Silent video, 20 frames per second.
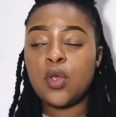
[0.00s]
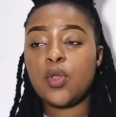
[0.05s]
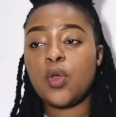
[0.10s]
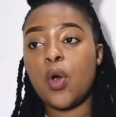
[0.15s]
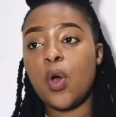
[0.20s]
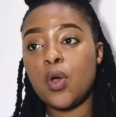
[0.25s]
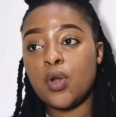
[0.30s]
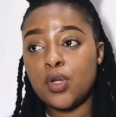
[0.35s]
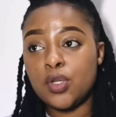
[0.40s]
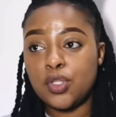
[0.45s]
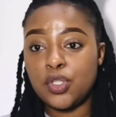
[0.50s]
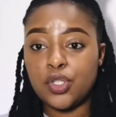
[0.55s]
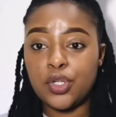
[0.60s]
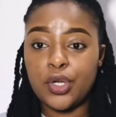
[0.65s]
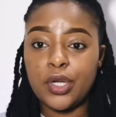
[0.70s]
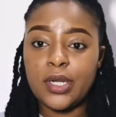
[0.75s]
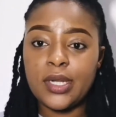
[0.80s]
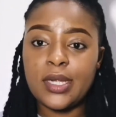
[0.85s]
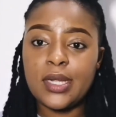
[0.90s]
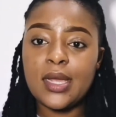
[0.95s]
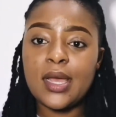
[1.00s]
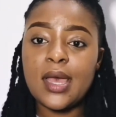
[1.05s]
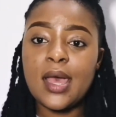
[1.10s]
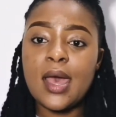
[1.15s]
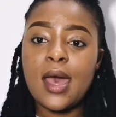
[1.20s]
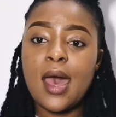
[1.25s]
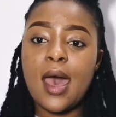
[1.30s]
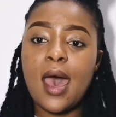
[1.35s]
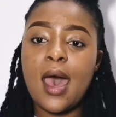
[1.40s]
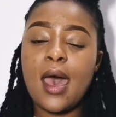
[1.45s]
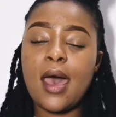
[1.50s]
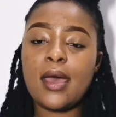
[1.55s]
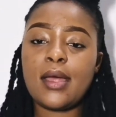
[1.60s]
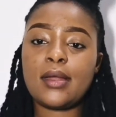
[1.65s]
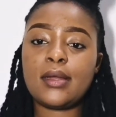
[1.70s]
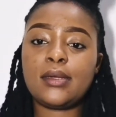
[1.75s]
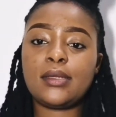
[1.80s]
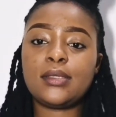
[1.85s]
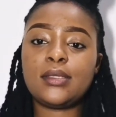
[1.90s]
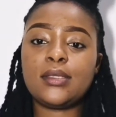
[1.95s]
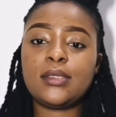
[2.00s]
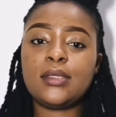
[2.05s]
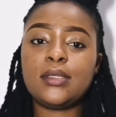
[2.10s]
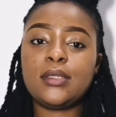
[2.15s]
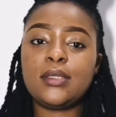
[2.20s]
You're on a journey and